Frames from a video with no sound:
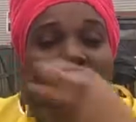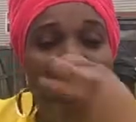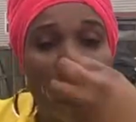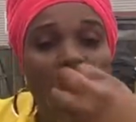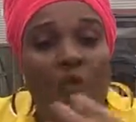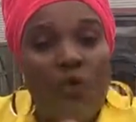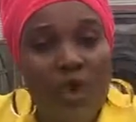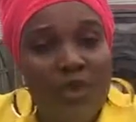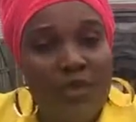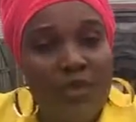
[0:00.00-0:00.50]

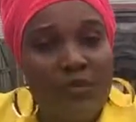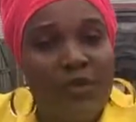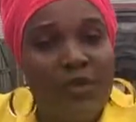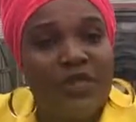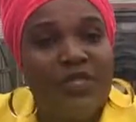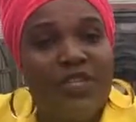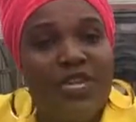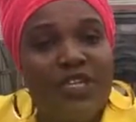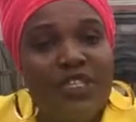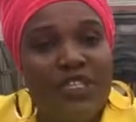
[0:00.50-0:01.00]
what the
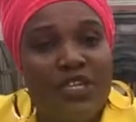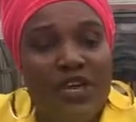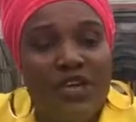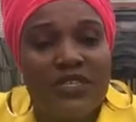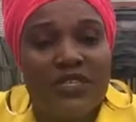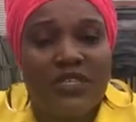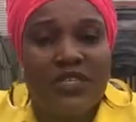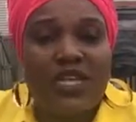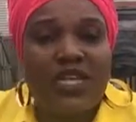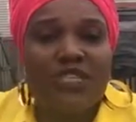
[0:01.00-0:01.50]
protein
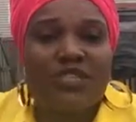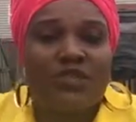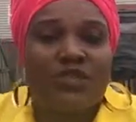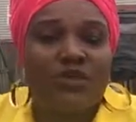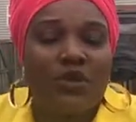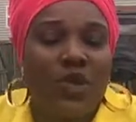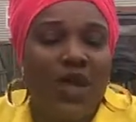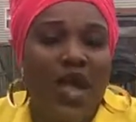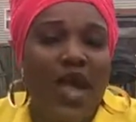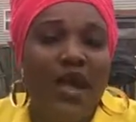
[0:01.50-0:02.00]
does is
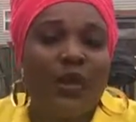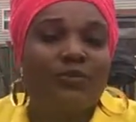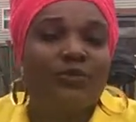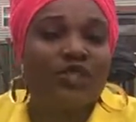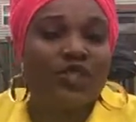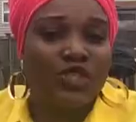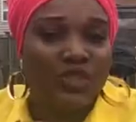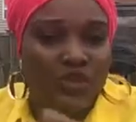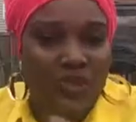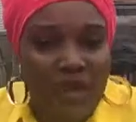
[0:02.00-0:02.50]
to help
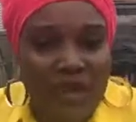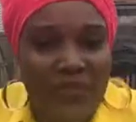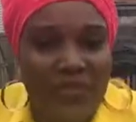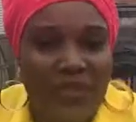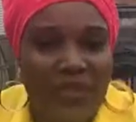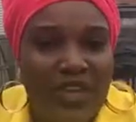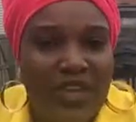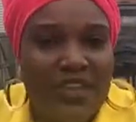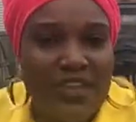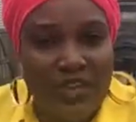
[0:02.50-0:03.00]

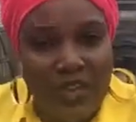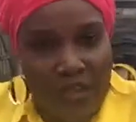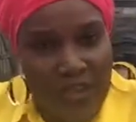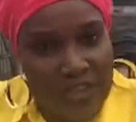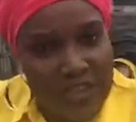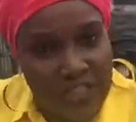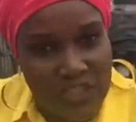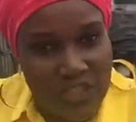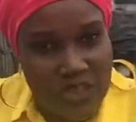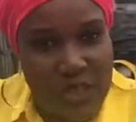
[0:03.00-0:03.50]
strengthen your
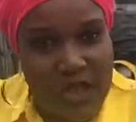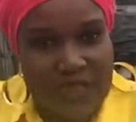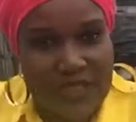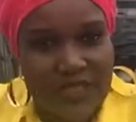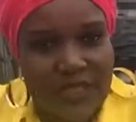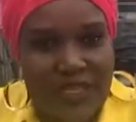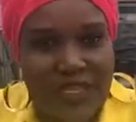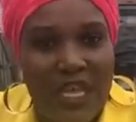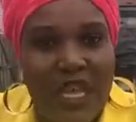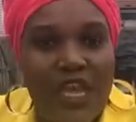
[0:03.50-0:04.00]
hair
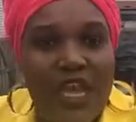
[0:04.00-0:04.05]
strands.